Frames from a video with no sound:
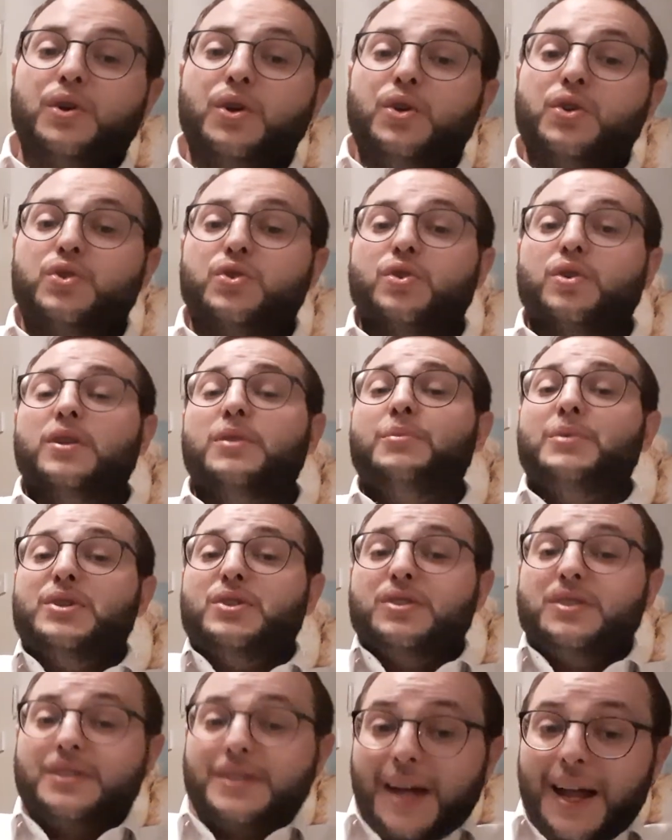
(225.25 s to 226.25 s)
Surely we
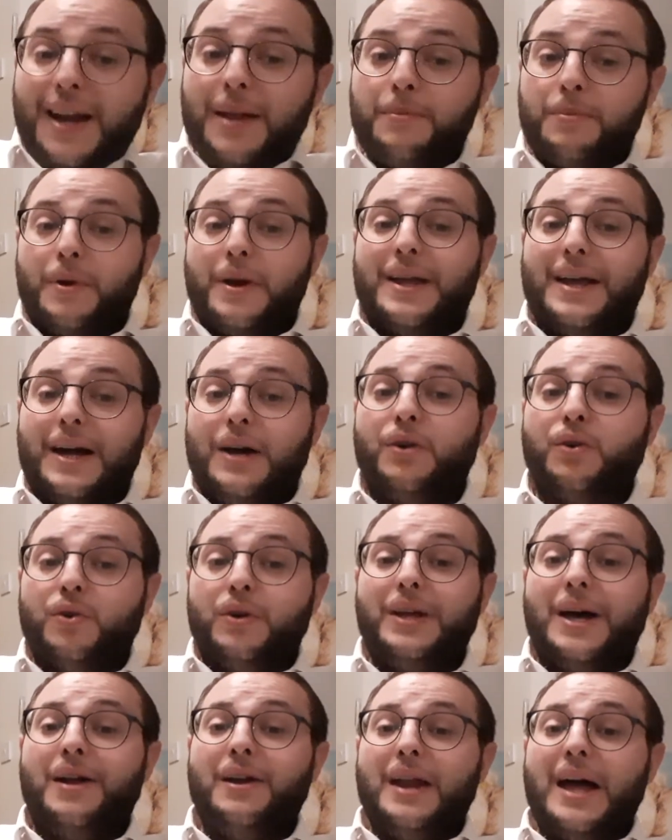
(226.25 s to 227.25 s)
should celebrate how good
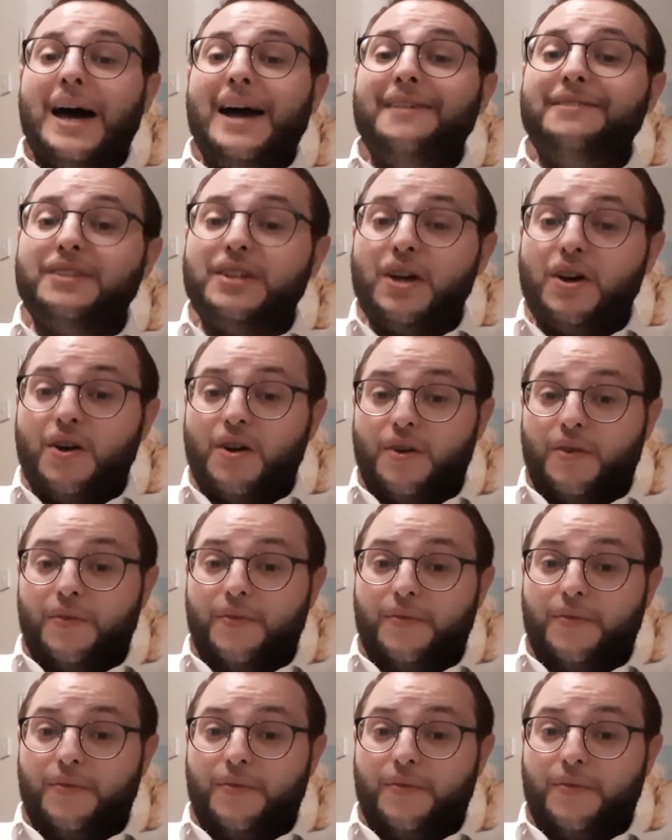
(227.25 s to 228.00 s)
our lives are.